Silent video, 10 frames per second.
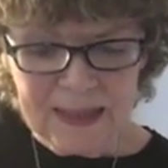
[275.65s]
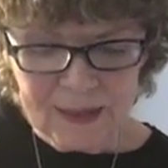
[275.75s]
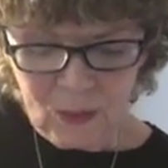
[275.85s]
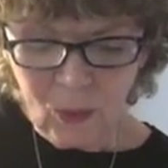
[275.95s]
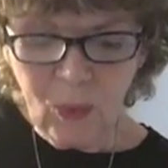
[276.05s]

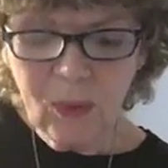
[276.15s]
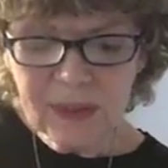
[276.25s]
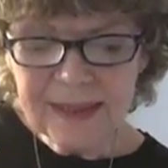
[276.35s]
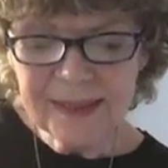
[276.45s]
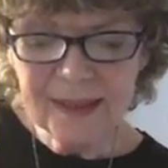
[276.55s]
So all
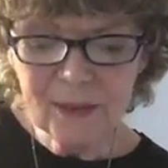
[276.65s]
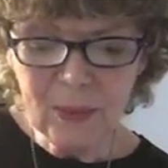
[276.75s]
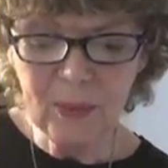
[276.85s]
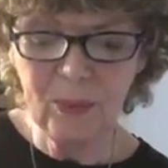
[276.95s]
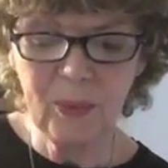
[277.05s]
these things
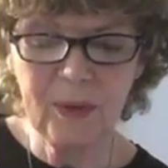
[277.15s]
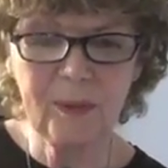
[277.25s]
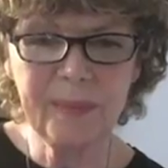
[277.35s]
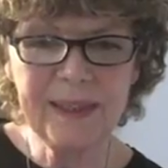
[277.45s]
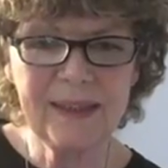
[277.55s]

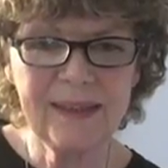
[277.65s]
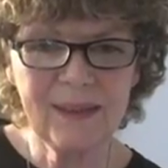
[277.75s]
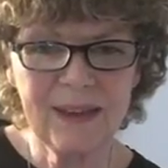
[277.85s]
we'll be